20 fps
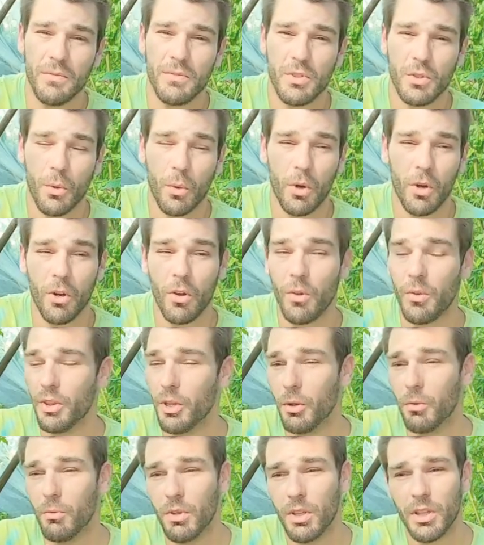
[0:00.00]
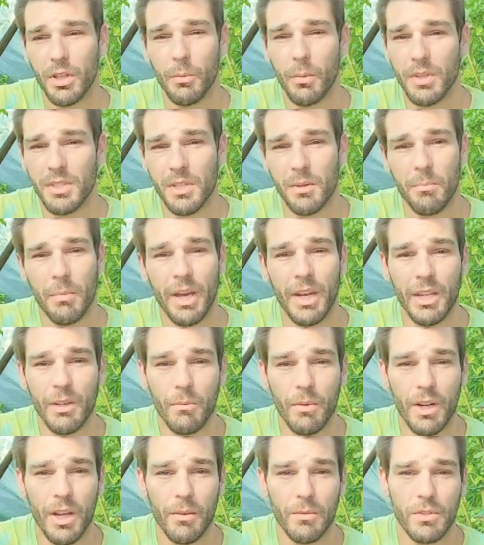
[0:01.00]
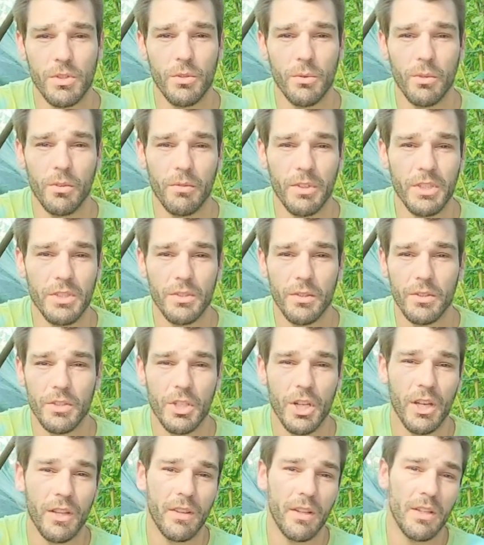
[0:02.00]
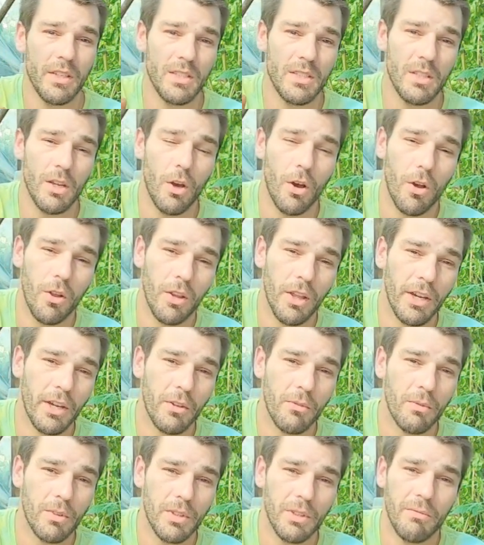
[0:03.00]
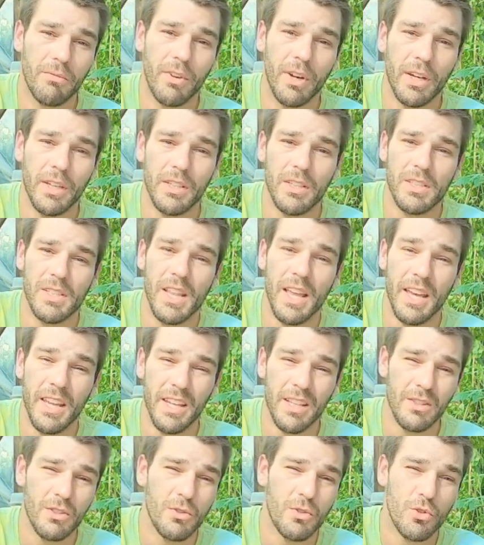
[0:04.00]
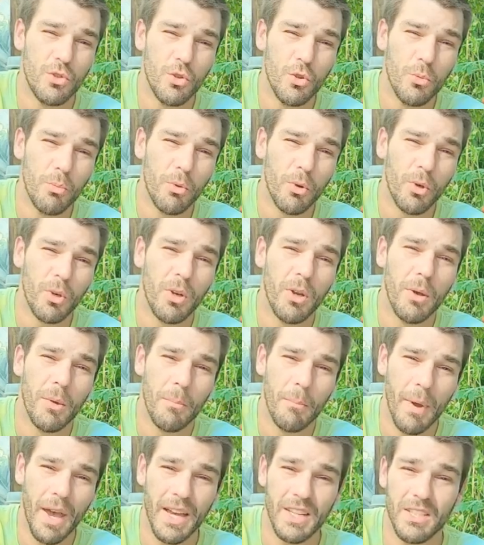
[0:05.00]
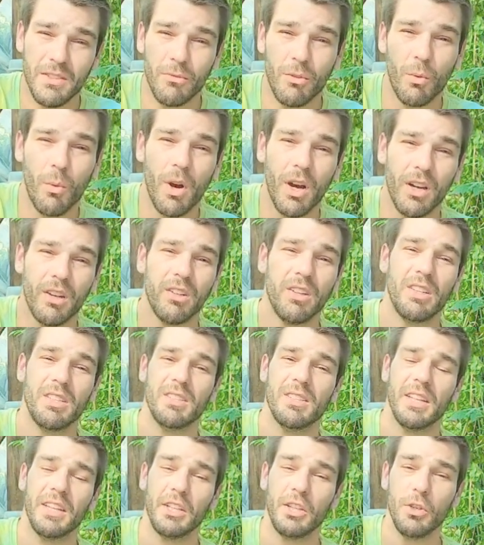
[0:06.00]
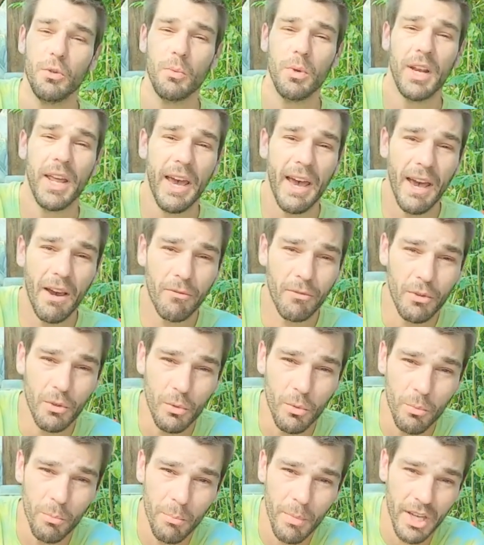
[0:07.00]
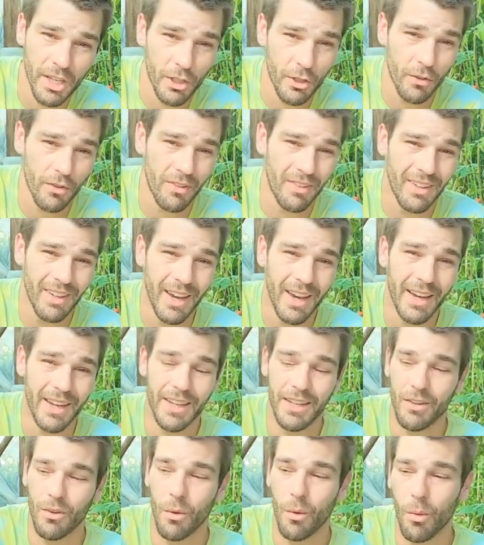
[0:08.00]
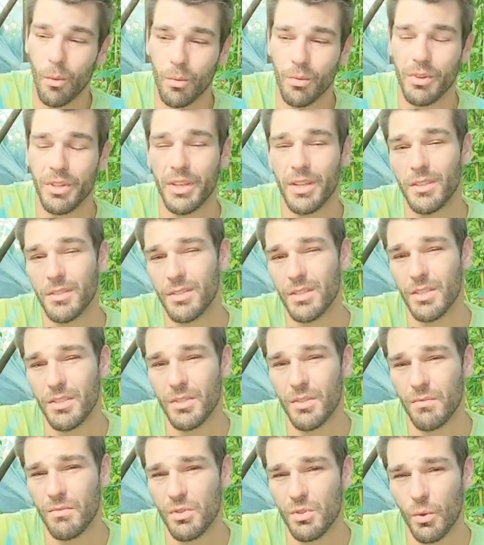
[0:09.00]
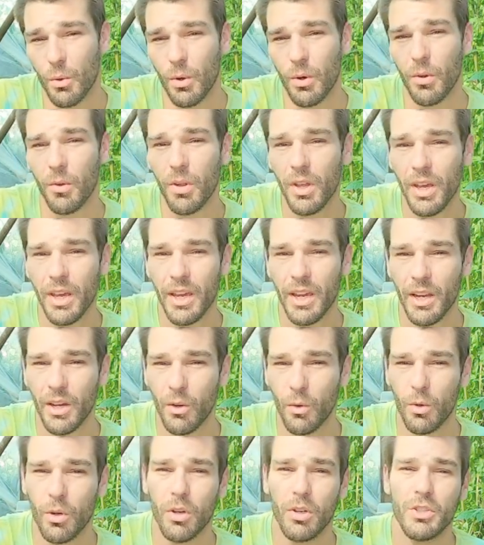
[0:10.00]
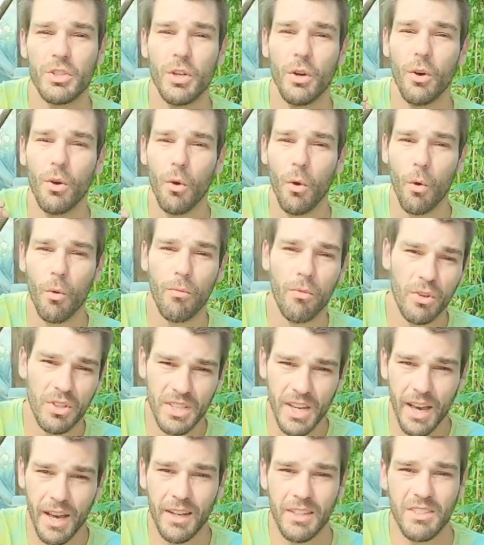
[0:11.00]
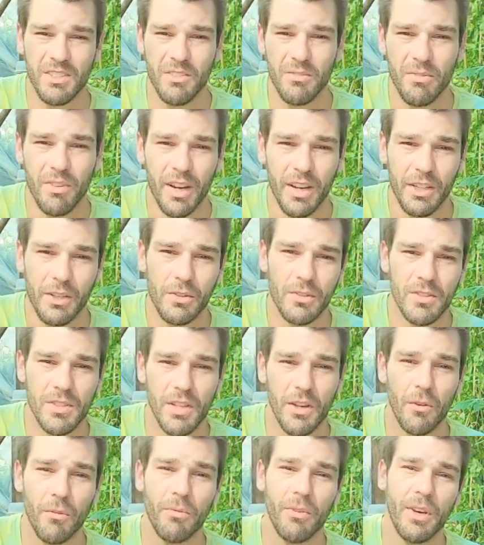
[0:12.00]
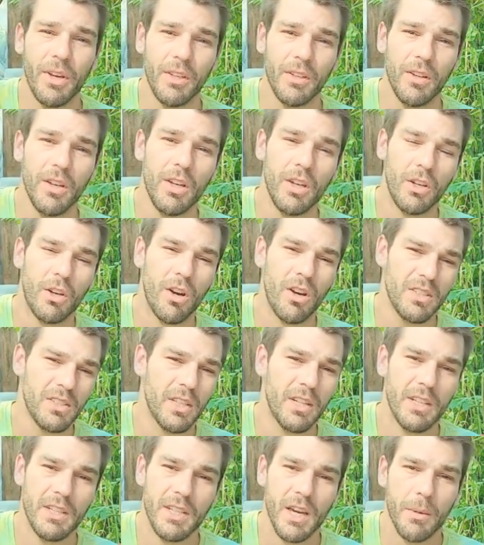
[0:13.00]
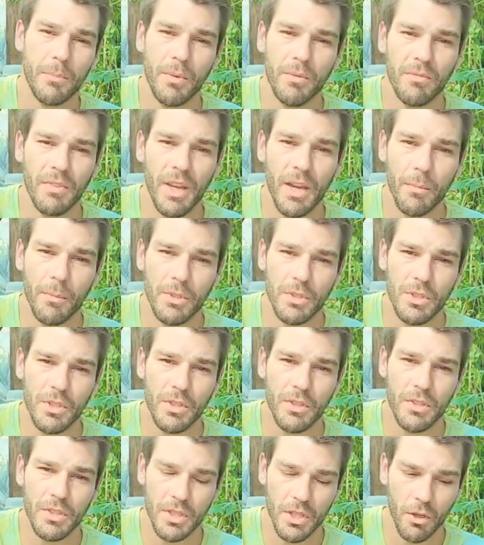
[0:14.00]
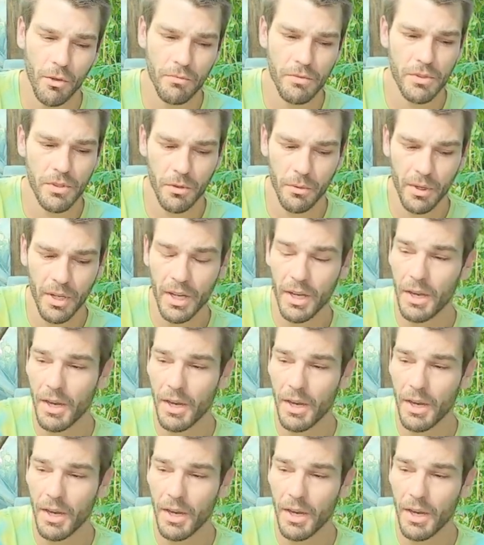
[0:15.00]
of sorrel, there really wasn't many when I was doing research on this. All I could really find is that in super massive quantities, like you would have to make your diet only consist of sorrel in order to over toxify yourself and cause any type of damage to yourself. So